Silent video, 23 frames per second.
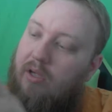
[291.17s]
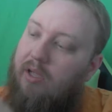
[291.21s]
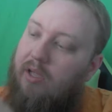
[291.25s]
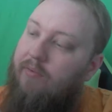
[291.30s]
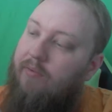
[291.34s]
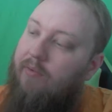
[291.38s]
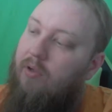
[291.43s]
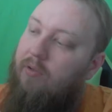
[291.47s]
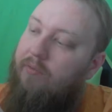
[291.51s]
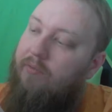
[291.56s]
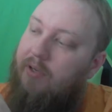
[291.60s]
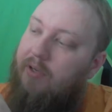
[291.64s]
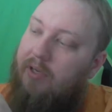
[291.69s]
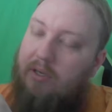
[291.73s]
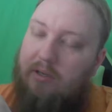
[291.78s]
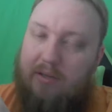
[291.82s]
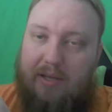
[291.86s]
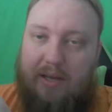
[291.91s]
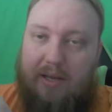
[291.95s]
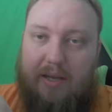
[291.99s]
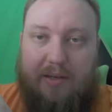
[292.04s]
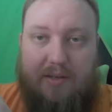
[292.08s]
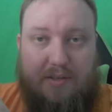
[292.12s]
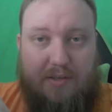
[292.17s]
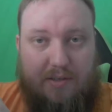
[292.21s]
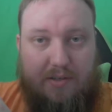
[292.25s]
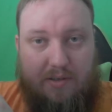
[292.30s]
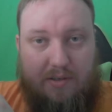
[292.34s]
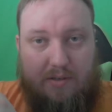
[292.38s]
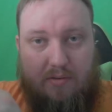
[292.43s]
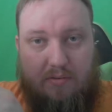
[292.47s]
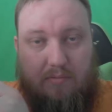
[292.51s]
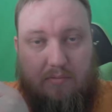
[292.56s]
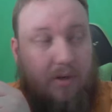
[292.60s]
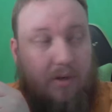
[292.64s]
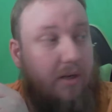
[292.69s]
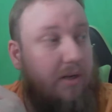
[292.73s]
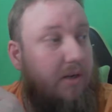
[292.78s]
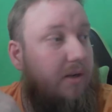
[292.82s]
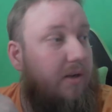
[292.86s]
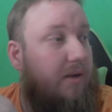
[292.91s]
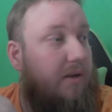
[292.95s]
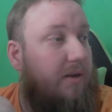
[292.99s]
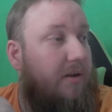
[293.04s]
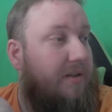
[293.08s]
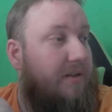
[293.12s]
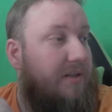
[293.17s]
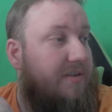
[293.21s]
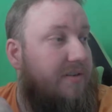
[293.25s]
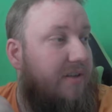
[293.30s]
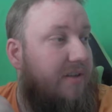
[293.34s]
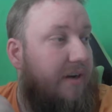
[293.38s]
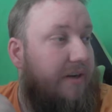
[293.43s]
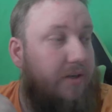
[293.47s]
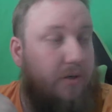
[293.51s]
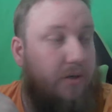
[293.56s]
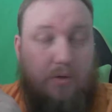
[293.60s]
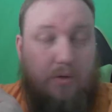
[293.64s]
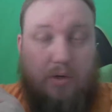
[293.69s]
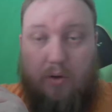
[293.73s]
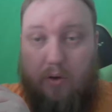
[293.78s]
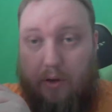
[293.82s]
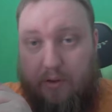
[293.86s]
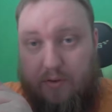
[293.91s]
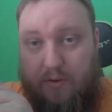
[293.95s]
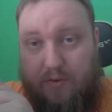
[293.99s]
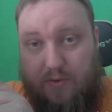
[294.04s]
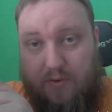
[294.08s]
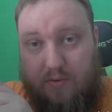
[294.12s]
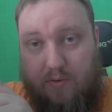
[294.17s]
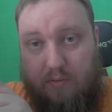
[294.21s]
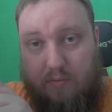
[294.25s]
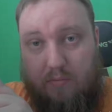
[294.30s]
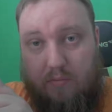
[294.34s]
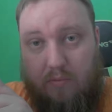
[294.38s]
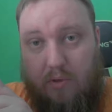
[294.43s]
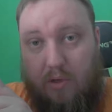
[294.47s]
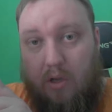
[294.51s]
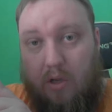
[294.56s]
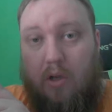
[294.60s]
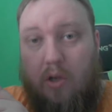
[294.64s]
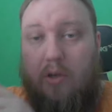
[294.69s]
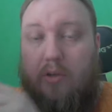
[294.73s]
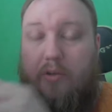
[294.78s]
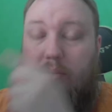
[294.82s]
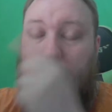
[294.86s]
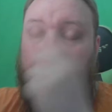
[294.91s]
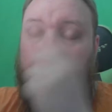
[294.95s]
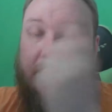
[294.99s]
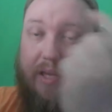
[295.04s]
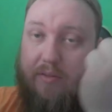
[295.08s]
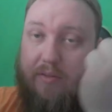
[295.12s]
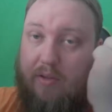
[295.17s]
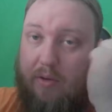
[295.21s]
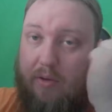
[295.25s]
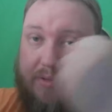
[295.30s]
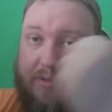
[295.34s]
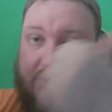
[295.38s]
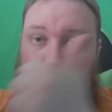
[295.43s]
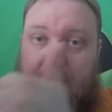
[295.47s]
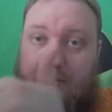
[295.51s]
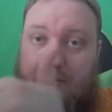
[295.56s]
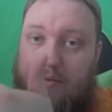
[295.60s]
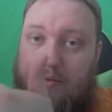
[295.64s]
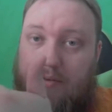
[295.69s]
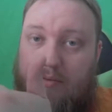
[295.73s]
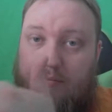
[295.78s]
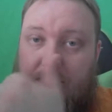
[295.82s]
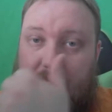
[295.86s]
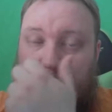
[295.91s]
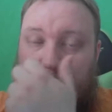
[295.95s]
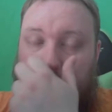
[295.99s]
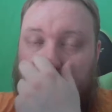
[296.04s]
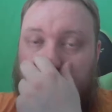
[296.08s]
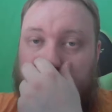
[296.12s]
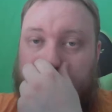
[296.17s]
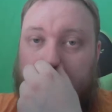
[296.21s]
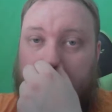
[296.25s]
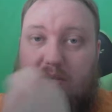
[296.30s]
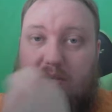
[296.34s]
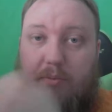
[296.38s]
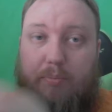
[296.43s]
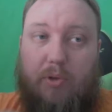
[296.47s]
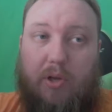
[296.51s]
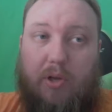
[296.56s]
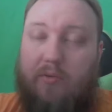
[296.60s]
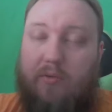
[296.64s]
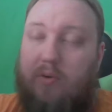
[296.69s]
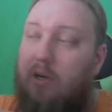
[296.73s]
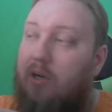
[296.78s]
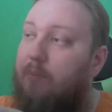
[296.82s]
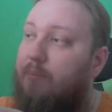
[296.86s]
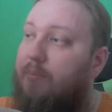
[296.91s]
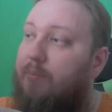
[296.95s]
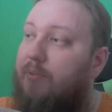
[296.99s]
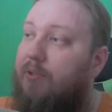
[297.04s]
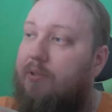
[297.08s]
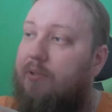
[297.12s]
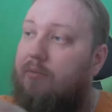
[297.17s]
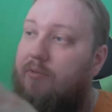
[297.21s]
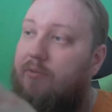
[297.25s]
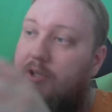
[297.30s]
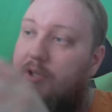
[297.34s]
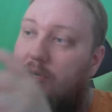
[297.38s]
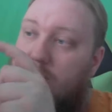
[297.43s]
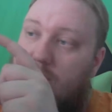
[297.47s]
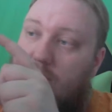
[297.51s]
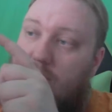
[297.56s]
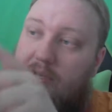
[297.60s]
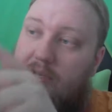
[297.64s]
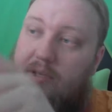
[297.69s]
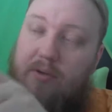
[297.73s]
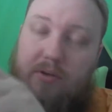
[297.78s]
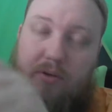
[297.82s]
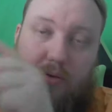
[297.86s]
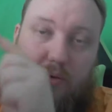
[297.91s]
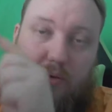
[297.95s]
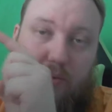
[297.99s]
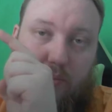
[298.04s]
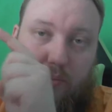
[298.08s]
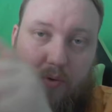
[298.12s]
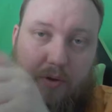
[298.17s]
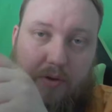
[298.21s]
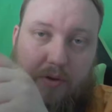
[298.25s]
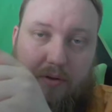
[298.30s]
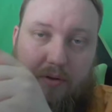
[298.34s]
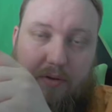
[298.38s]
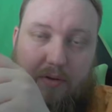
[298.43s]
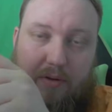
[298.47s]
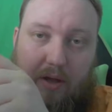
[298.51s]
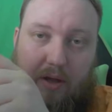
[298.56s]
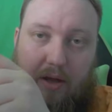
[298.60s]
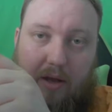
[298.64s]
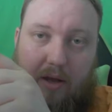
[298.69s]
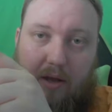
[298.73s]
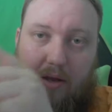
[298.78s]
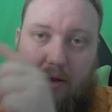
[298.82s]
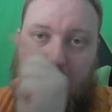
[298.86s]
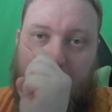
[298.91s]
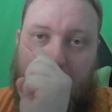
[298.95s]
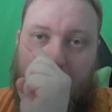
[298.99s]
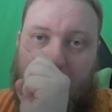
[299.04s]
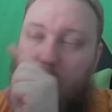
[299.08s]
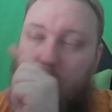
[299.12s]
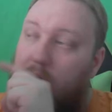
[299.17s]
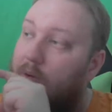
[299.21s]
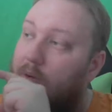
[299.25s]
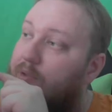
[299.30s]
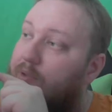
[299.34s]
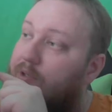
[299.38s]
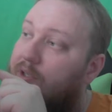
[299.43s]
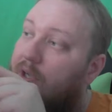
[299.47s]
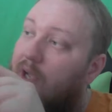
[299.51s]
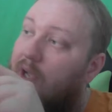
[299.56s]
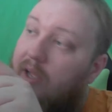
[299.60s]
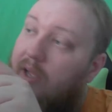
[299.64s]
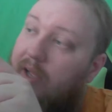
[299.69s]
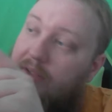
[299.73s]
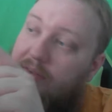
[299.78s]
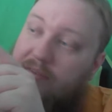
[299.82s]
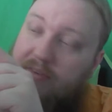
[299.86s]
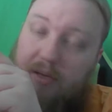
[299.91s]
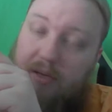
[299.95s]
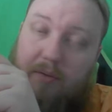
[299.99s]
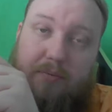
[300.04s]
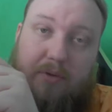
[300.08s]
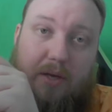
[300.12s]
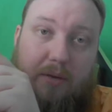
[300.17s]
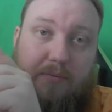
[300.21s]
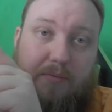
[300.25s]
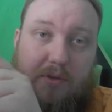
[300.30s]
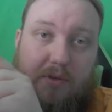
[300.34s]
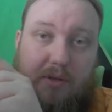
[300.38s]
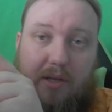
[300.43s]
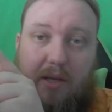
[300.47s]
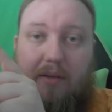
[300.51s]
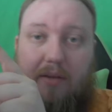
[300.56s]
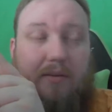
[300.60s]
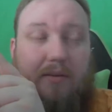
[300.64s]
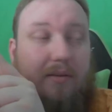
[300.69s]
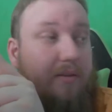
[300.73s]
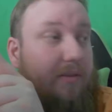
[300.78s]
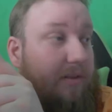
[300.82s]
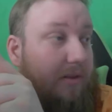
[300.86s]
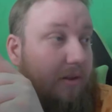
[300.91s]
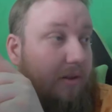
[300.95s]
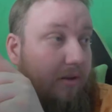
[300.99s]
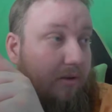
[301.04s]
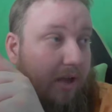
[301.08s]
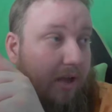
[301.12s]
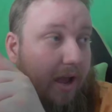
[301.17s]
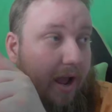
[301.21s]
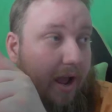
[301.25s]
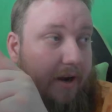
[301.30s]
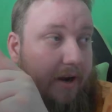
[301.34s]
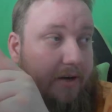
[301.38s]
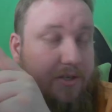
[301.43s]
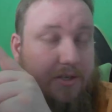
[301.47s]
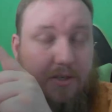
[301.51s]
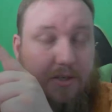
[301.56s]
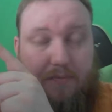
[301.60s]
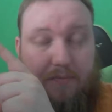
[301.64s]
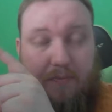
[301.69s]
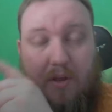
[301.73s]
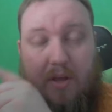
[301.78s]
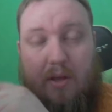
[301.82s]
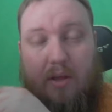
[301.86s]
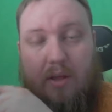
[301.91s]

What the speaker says: Evolving takes these dino coins. You get those at the supply drops. just like you do with arrows, and sometimes you get the cash.